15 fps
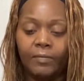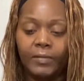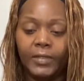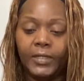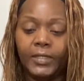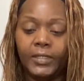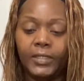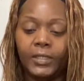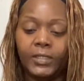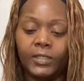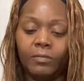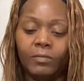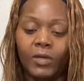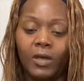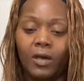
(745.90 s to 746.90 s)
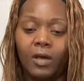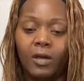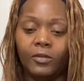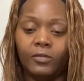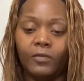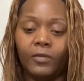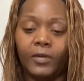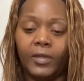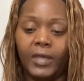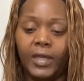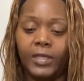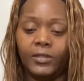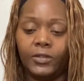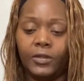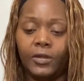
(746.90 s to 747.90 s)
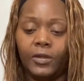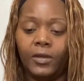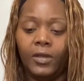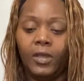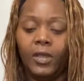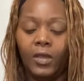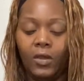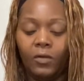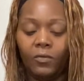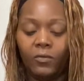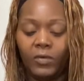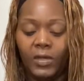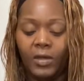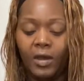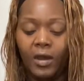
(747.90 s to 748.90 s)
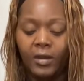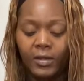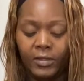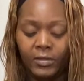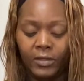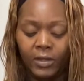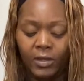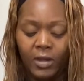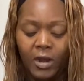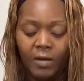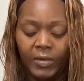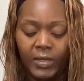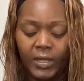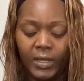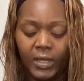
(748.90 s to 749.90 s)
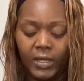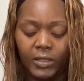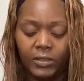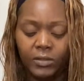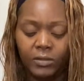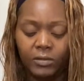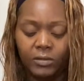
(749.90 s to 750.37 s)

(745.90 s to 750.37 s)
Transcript: please get some cards for cancer regarding the karma case?